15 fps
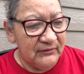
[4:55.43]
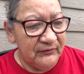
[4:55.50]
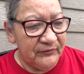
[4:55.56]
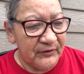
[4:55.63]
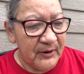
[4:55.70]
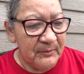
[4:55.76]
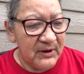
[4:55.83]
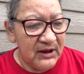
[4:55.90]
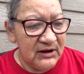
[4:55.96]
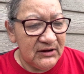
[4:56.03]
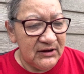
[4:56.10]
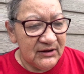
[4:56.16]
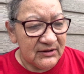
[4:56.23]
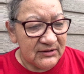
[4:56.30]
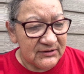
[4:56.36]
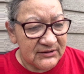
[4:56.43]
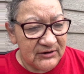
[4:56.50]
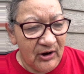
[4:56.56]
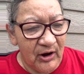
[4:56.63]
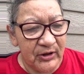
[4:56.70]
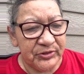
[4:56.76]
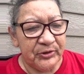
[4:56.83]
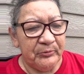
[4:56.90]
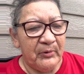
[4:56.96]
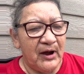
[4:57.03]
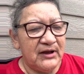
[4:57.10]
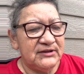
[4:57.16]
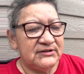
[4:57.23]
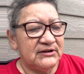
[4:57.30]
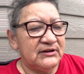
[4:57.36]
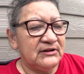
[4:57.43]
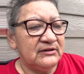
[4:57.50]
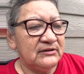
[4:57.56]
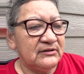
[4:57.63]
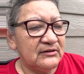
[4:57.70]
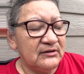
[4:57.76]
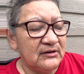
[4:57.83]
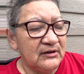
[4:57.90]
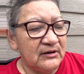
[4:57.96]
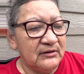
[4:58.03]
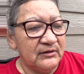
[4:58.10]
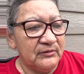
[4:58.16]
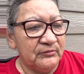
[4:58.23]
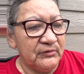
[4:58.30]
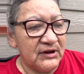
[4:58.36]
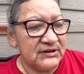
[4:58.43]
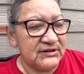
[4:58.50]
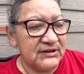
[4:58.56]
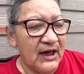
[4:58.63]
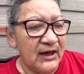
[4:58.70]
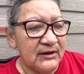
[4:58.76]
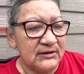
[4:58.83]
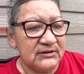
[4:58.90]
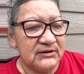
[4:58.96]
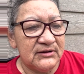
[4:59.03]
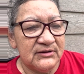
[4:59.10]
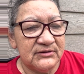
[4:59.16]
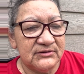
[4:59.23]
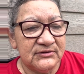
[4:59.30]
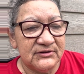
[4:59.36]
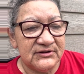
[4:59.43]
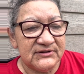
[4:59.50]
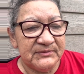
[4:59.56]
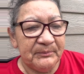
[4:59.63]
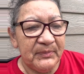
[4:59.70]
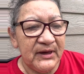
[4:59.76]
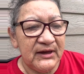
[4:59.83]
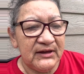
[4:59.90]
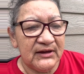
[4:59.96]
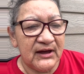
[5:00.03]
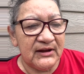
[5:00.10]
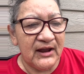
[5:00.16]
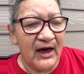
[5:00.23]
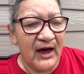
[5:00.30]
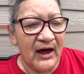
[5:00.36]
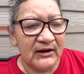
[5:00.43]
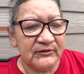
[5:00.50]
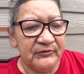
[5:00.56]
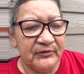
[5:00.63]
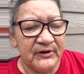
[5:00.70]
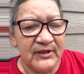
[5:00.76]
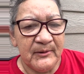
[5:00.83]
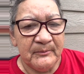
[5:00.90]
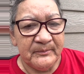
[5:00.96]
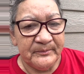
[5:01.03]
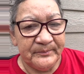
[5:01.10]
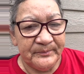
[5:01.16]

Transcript: from Indians authorizing Racette to speak and act for them.